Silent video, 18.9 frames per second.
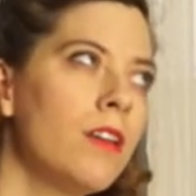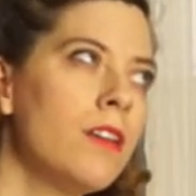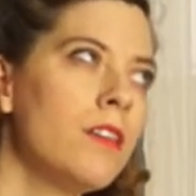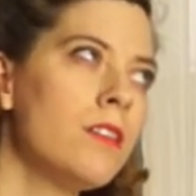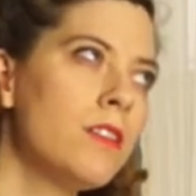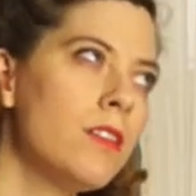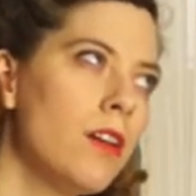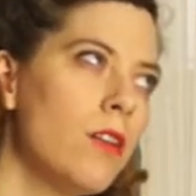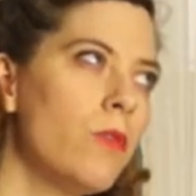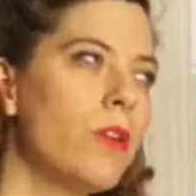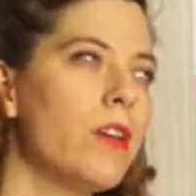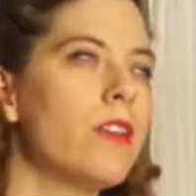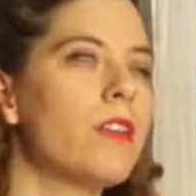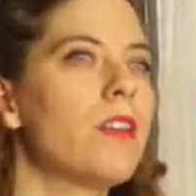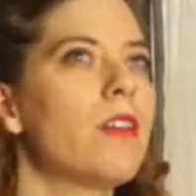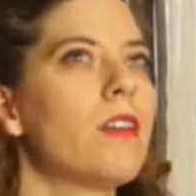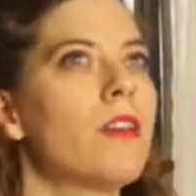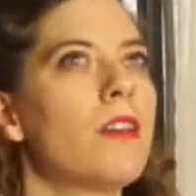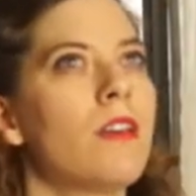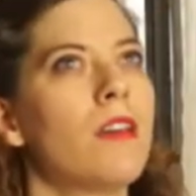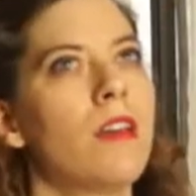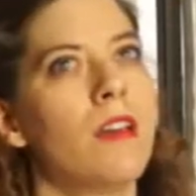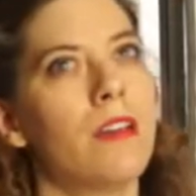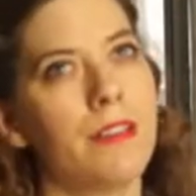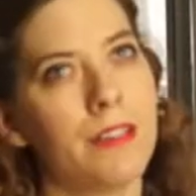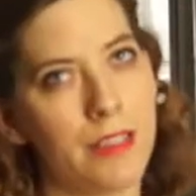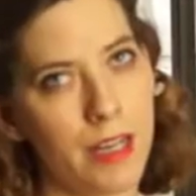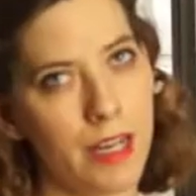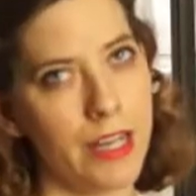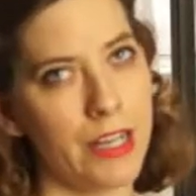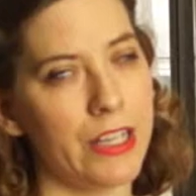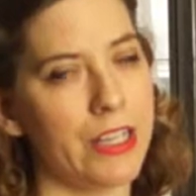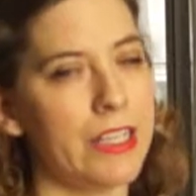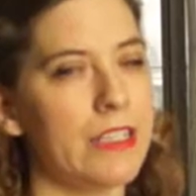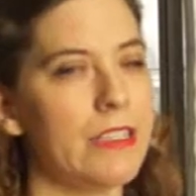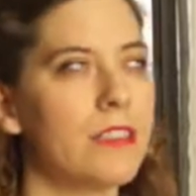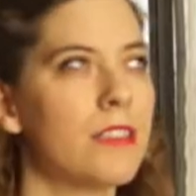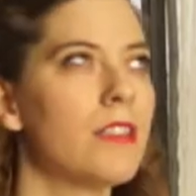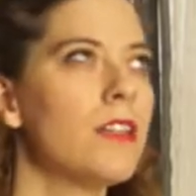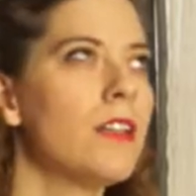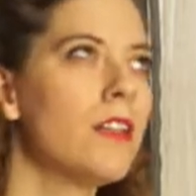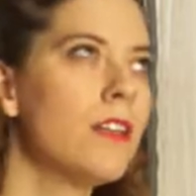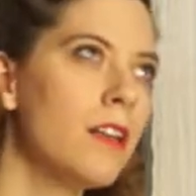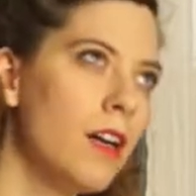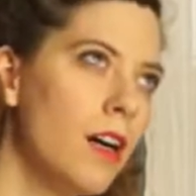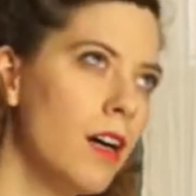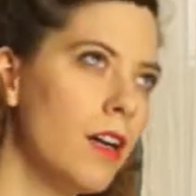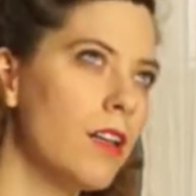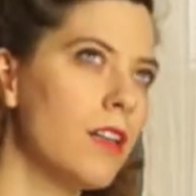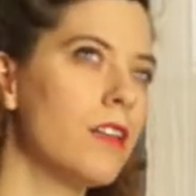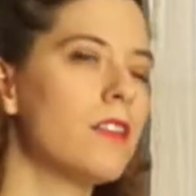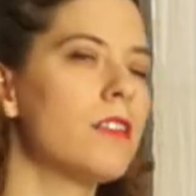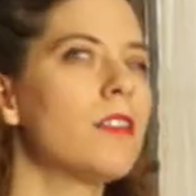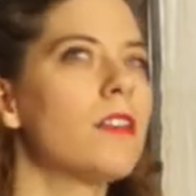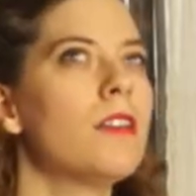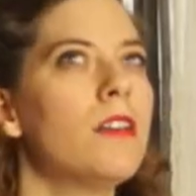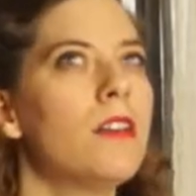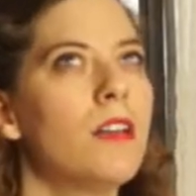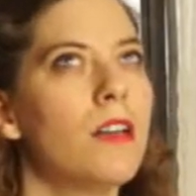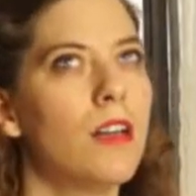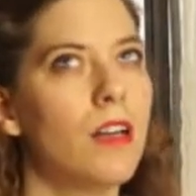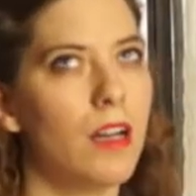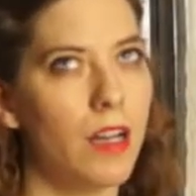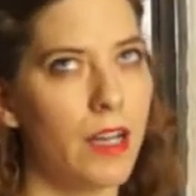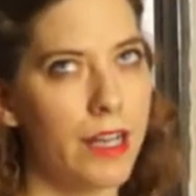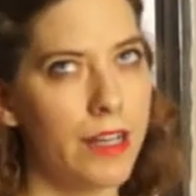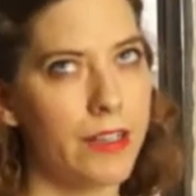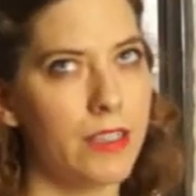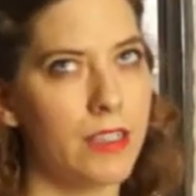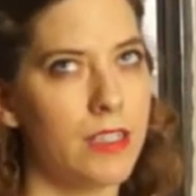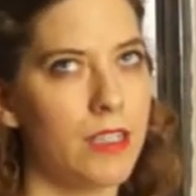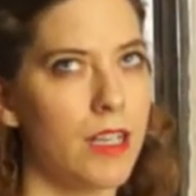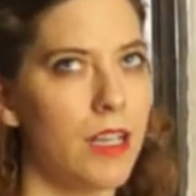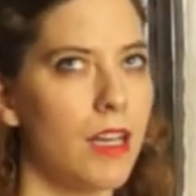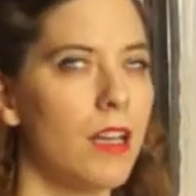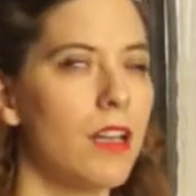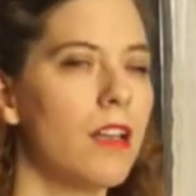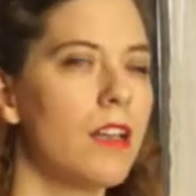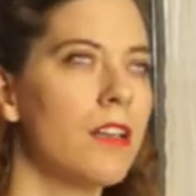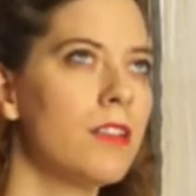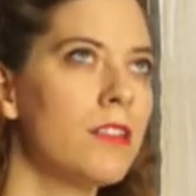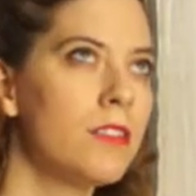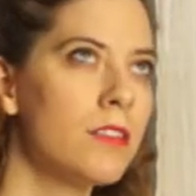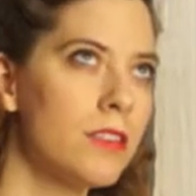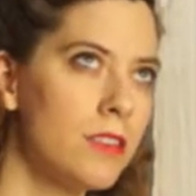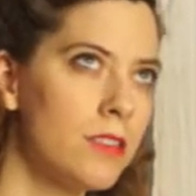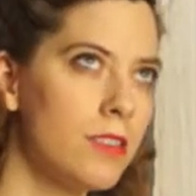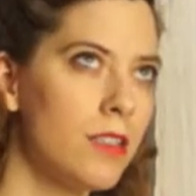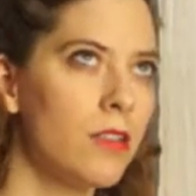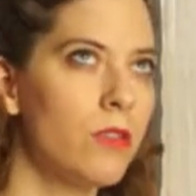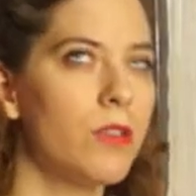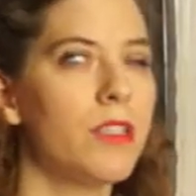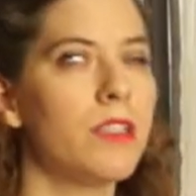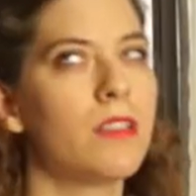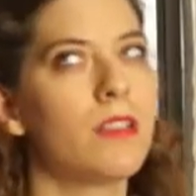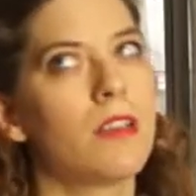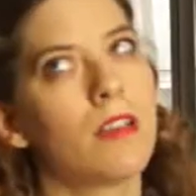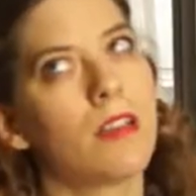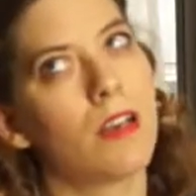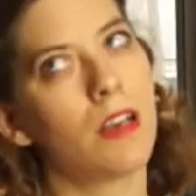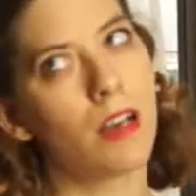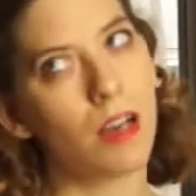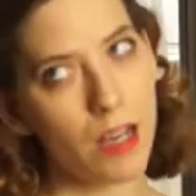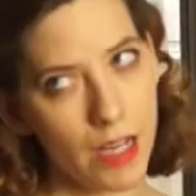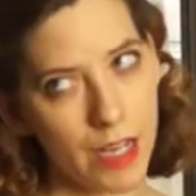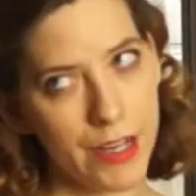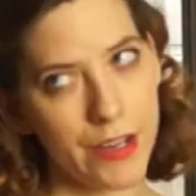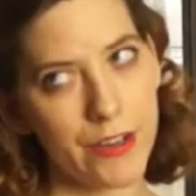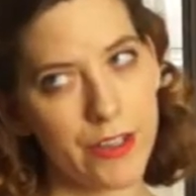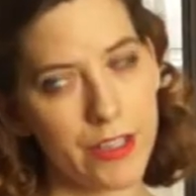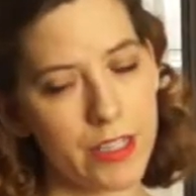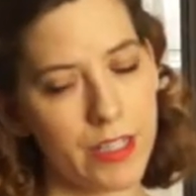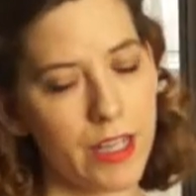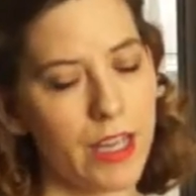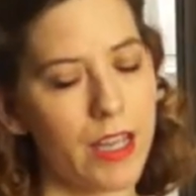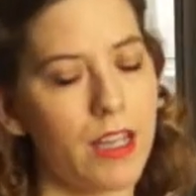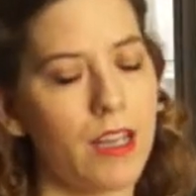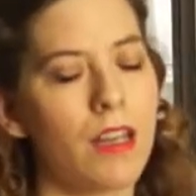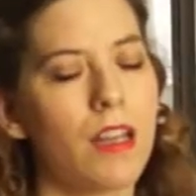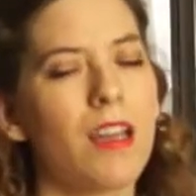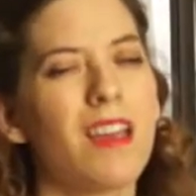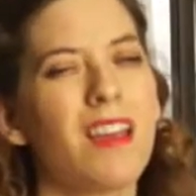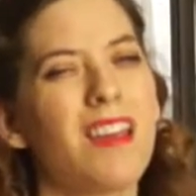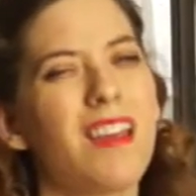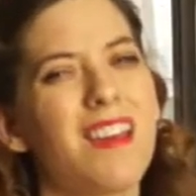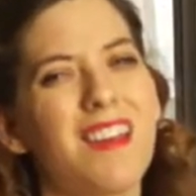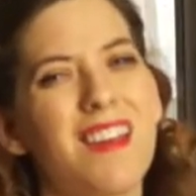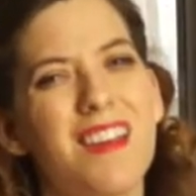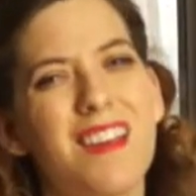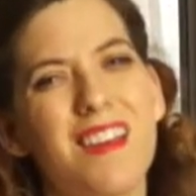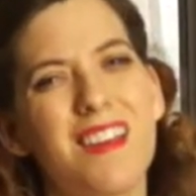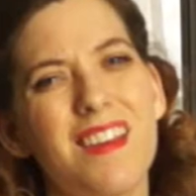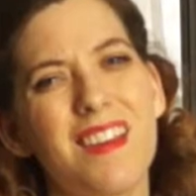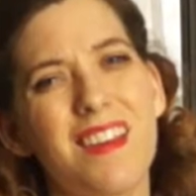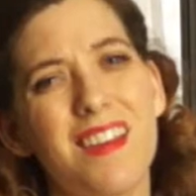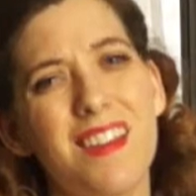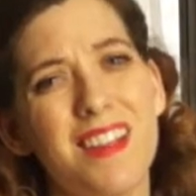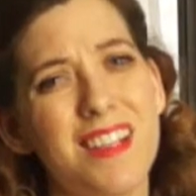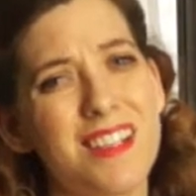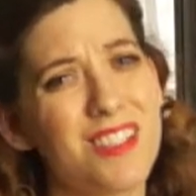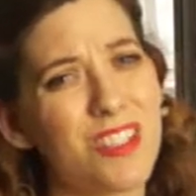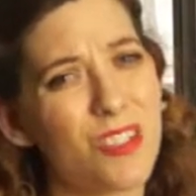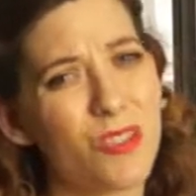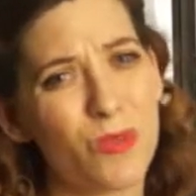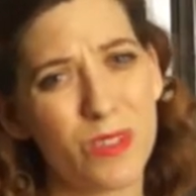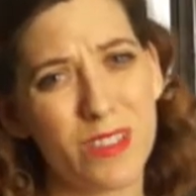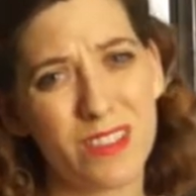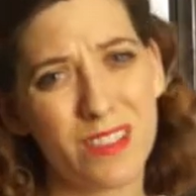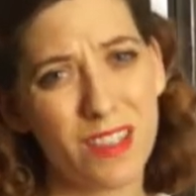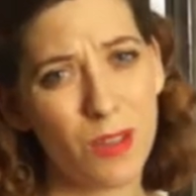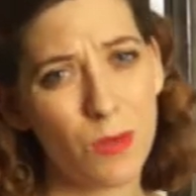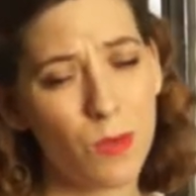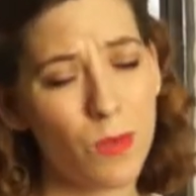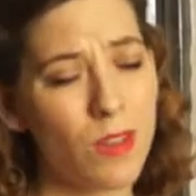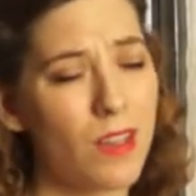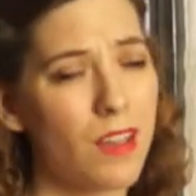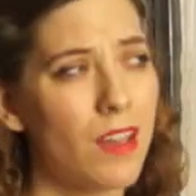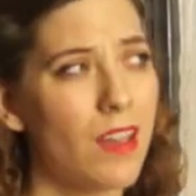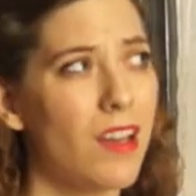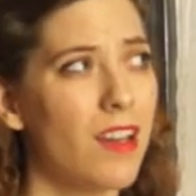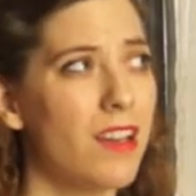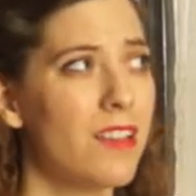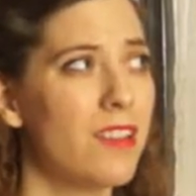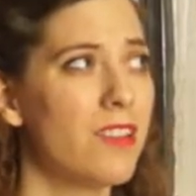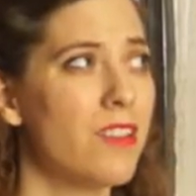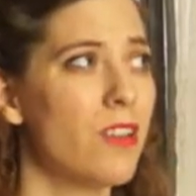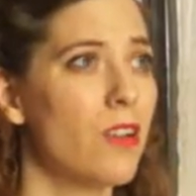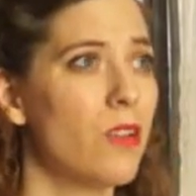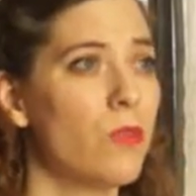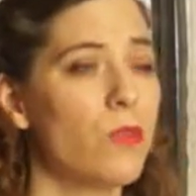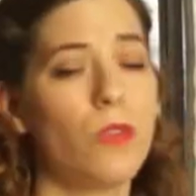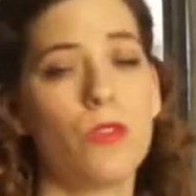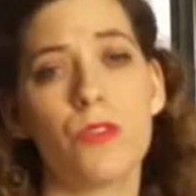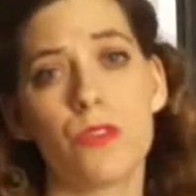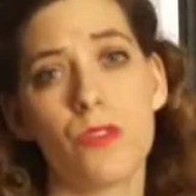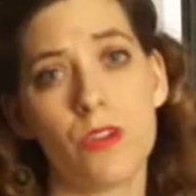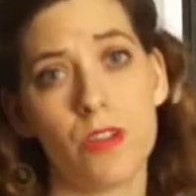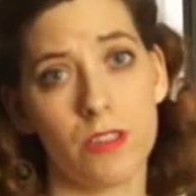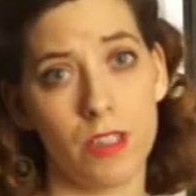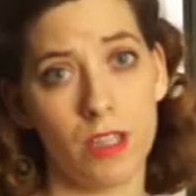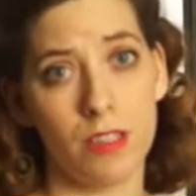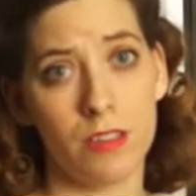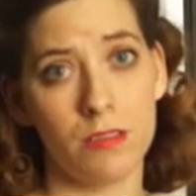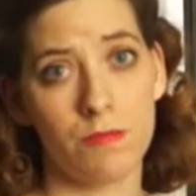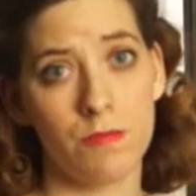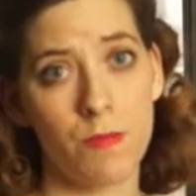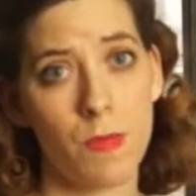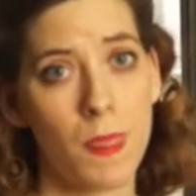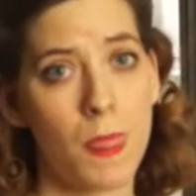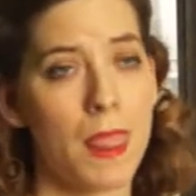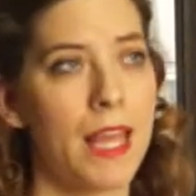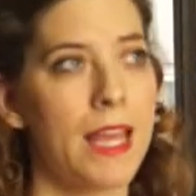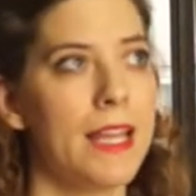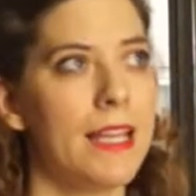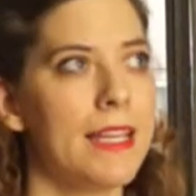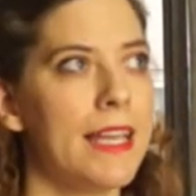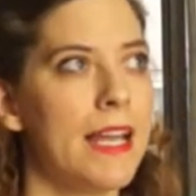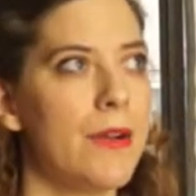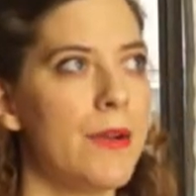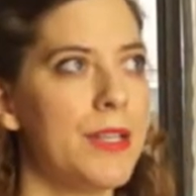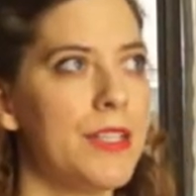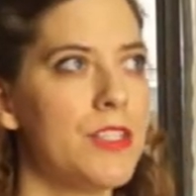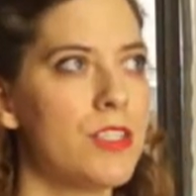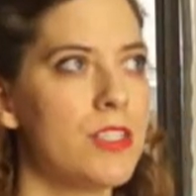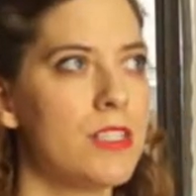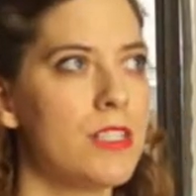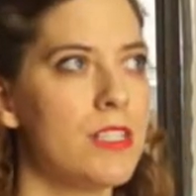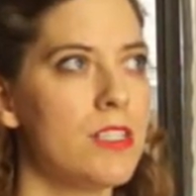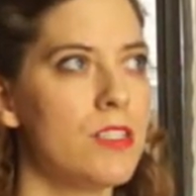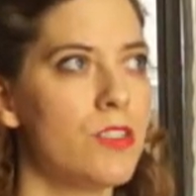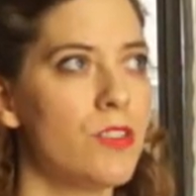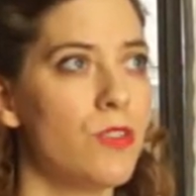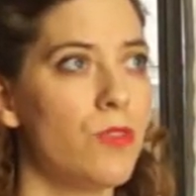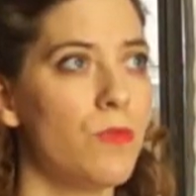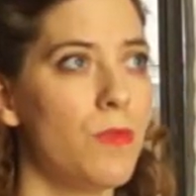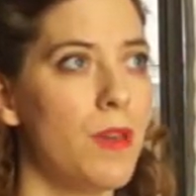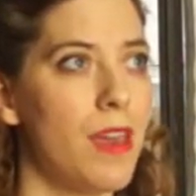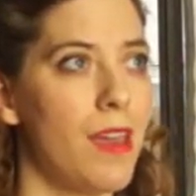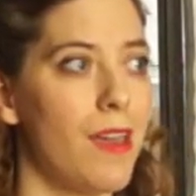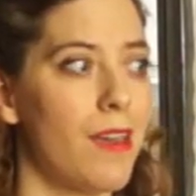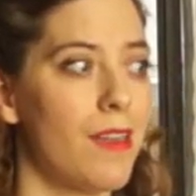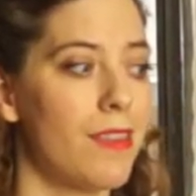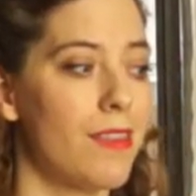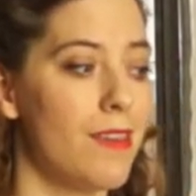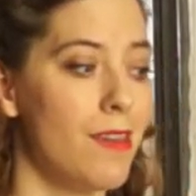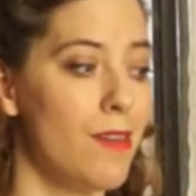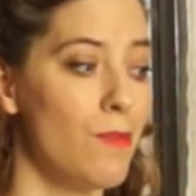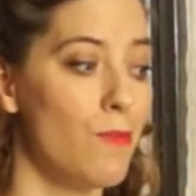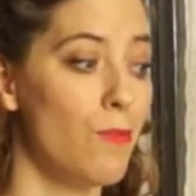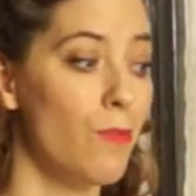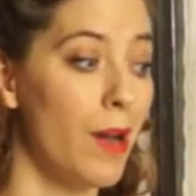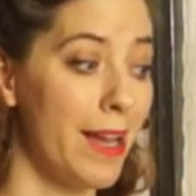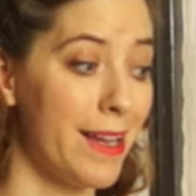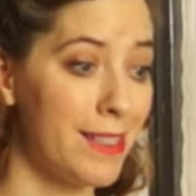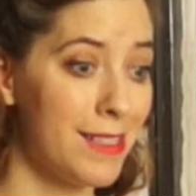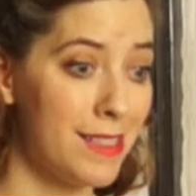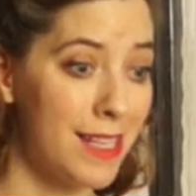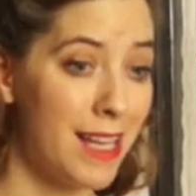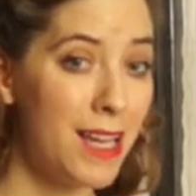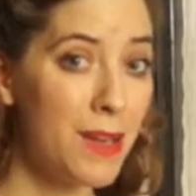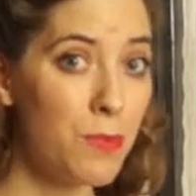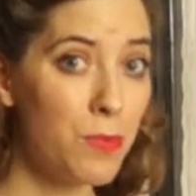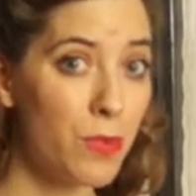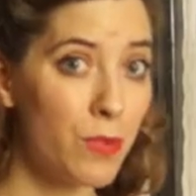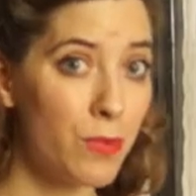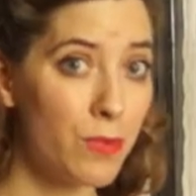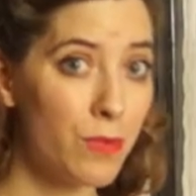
sew it and then iron it, cut it, iron it again, sew it, iron it again, and that's just one seam. And so those are all done. Now I just need to make the bias tape.